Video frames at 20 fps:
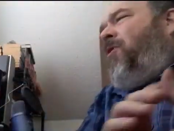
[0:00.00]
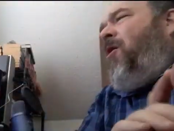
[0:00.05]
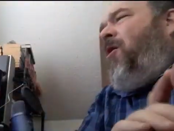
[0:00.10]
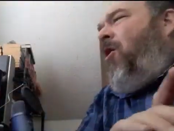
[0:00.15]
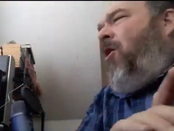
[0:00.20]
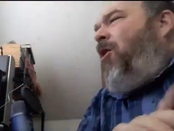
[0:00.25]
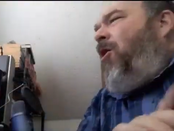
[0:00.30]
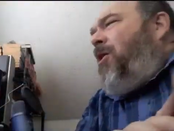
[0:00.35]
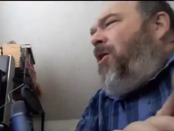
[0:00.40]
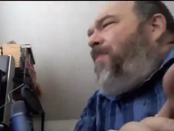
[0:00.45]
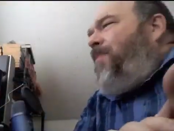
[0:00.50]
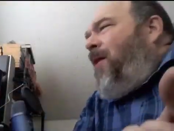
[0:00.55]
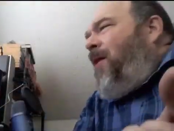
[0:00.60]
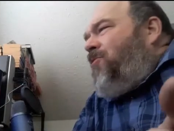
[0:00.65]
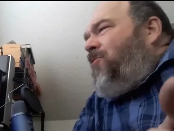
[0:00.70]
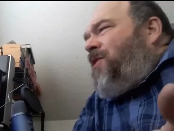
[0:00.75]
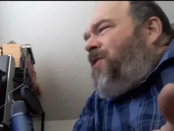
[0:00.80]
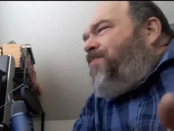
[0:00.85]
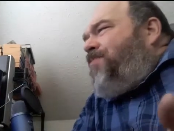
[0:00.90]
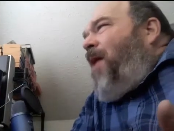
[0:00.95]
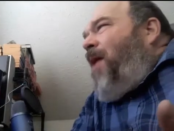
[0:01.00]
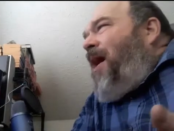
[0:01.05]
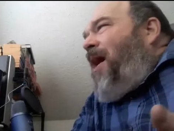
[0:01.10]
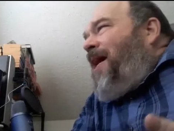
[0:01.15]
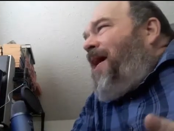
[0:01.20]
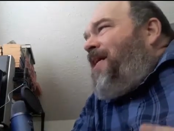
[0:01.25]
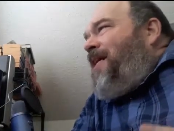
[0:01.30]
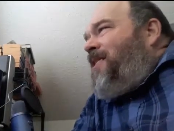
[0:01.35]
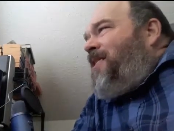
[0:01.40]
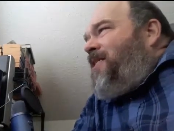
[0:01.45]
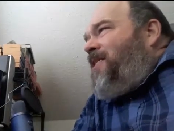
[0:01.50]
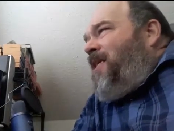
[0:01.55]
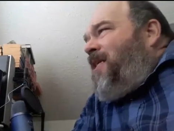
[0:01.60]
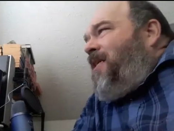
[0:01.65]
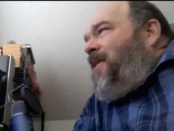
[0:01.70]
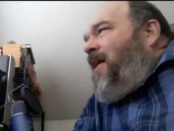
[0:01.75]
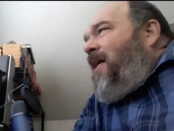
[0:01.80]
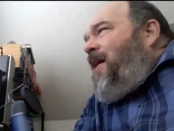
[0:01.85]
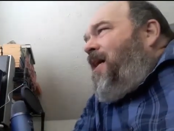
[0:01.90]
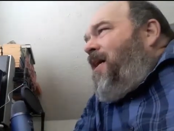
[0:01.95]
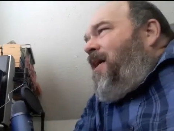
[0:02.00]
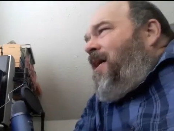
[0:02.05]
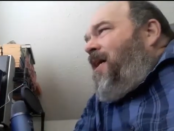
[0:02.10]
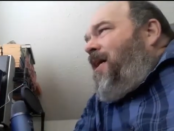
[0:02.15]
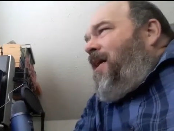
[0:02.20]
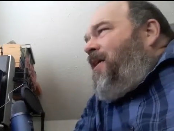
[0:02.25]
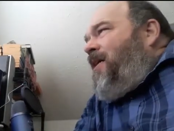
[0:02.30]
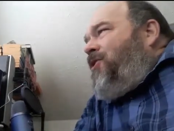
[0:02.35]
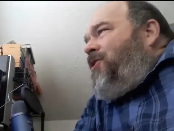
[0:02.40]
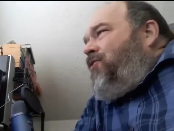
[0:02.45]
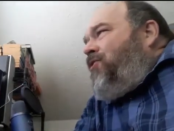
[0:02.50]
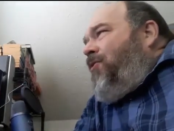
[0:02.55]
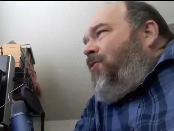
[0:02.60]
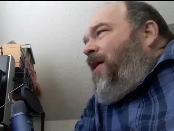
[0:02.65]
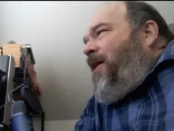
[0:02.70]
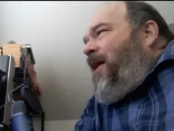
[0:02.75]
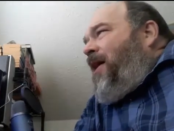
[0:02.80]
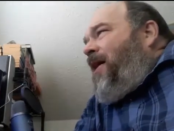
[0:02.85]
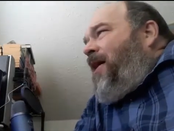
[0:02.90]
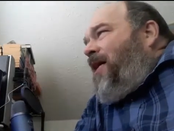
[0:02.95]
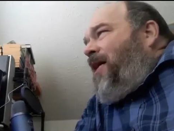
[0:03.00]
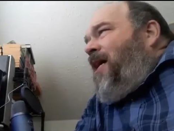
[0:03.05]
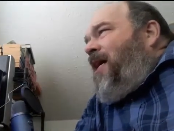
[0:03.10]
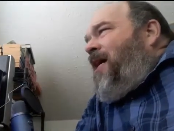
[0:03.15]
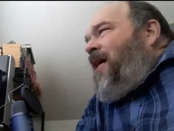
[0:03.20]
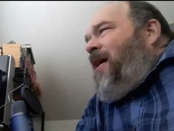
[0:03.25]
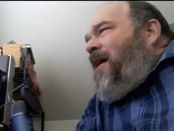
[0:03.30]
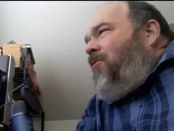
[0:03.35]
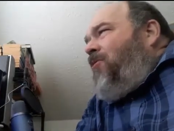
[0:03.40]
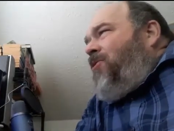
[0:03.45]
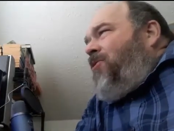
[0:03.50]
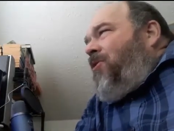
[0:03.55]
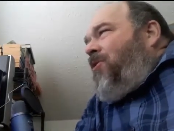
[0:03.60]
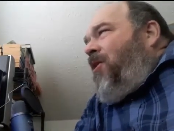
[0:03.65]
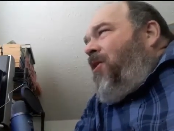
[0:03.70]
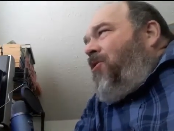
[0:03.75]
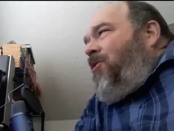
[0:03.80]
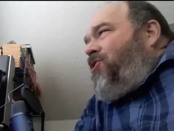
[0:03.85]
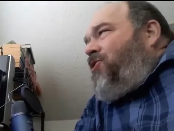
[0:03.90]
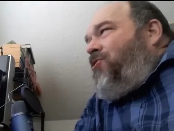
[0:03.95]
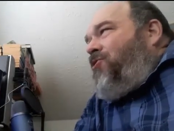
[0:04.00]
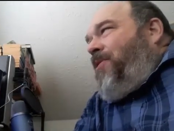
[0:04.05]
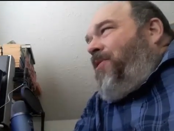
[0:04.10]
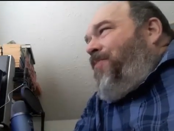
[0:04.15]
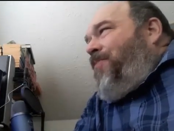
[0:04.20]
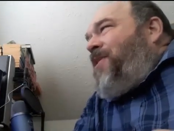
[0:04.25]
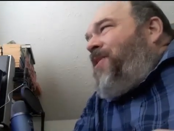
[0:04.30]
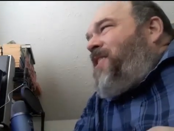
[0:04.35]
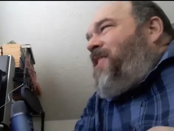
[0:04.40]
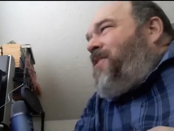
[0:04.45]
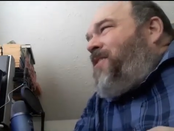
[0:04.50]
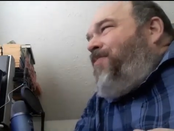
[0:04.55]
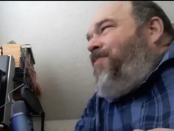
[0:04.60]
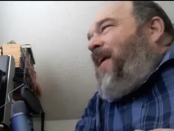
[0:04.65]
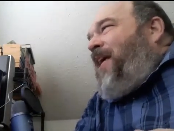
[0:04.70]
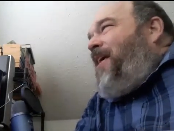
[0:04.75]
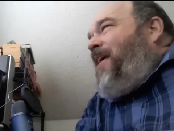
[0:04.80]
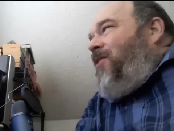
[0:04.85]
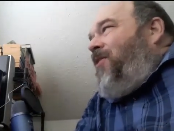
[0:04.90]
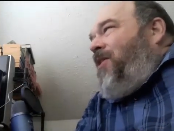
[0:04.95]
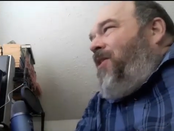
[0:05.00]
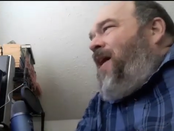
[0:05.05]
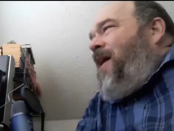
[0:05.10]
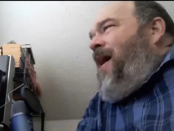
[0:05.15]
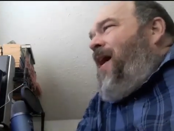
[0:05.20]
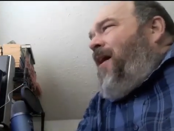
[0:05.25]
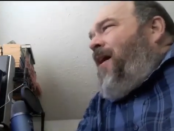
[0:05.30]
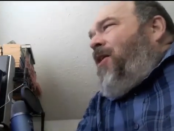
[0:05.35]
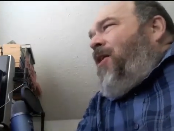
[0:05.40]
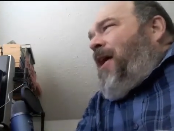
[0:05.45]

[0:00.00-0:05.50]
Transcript: were all about spies and intrigue and counterculture and Mrs. Peel, and